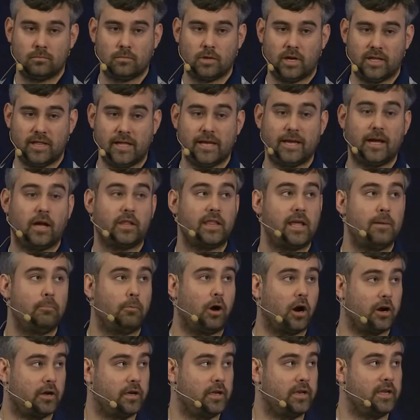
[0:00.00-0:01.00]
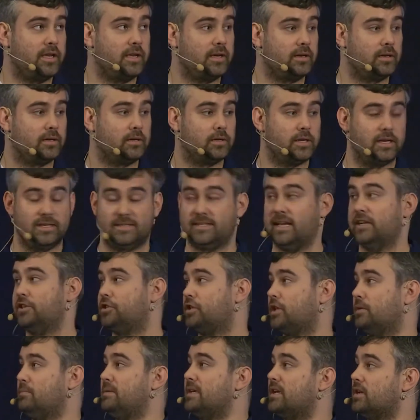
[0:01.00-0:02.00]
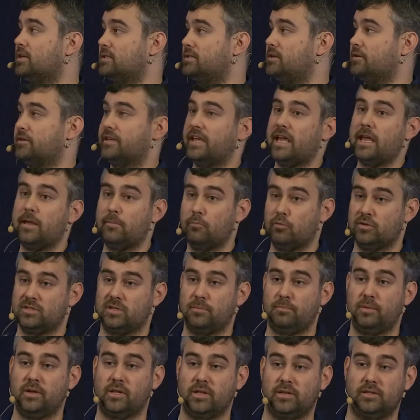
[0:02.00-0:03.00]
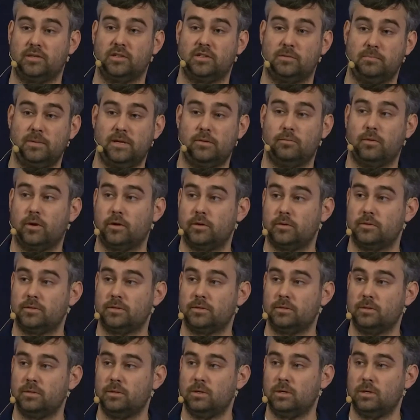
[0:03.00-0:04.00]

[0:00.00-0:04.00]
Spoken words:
And they got that marketing essentially because their game was appealing to speedrunners.